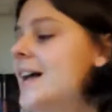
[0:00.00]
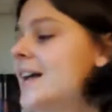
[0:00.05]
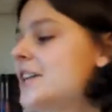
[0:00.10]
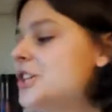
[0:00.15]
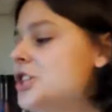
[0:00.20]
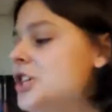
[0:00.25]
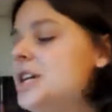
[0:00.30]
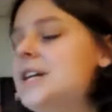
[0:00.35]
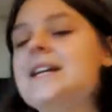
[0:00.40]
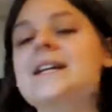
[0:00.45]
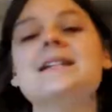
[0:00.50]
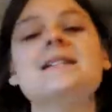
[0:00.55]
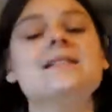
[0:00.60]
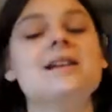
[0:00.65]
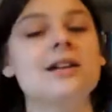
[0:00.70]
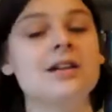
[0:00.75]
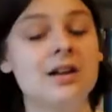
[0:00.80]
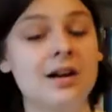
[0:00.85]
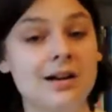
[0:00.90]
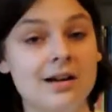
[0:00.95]
she is
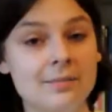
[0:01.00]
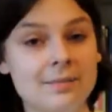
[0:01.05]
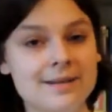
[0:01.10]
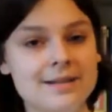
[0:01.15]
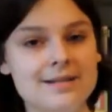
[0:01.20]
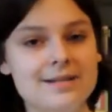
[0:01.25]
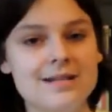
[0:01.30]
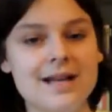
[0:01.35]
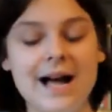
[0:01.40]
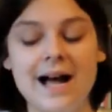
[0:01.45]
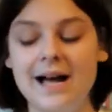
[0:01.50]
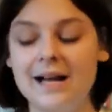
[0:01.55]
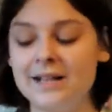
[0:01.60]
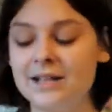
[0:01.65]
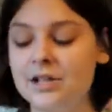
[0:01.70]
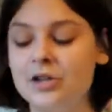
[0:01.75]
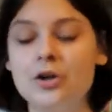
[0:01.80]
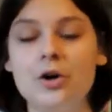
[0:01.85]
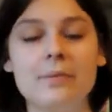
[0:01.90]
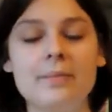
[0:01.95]
anonymous
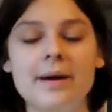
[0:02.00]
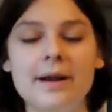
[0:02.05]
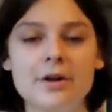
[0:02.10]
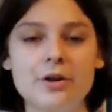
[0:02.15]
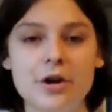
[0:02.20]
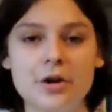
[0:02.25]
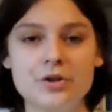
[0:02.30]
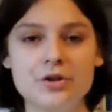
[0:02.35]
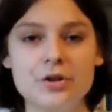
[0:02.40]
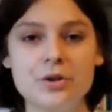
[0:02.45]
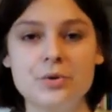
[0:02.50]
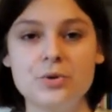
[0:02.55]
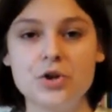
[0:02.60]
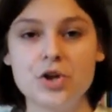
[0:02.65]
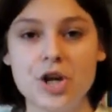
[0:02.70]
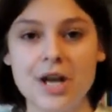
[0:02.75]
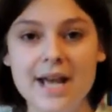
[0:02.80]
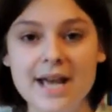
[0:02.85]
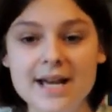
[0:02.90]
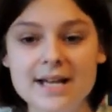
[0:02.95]
and nobody knows who
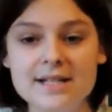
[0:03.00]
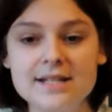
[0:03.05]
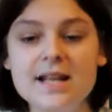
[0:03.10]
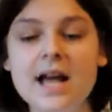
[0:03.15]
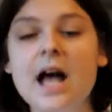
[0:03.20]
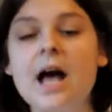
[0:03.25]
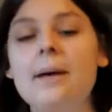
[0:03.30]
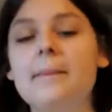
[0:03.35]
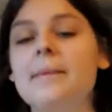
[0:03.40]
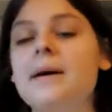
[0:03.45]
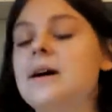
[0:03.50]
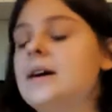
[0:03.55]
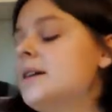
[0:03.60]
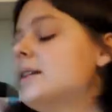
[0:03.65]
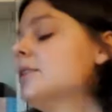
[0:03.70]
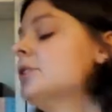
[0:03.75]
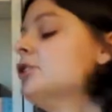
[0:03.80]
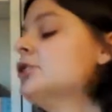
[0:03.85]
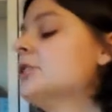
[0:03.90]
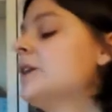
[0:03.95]
she is,
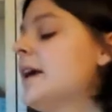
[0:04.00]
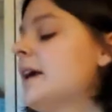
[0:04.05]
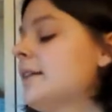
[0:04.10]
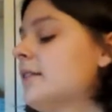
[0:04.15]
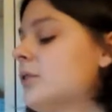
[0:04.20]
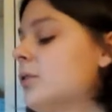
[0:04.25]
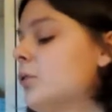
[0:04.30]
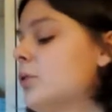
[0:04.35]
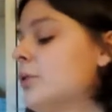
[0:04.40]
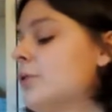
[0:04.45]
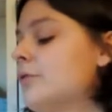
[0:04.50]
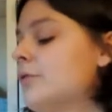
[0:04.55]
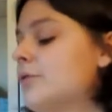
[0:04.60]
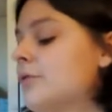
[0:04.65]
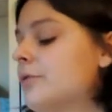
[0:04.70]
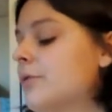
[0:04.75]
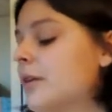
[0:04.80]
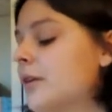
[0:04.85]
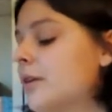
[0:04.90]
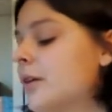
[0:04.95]
but you get a lot of
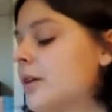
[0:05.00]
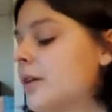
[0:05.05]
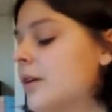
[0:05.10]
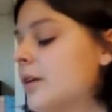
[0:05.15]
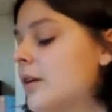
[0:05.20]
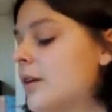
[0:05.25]
like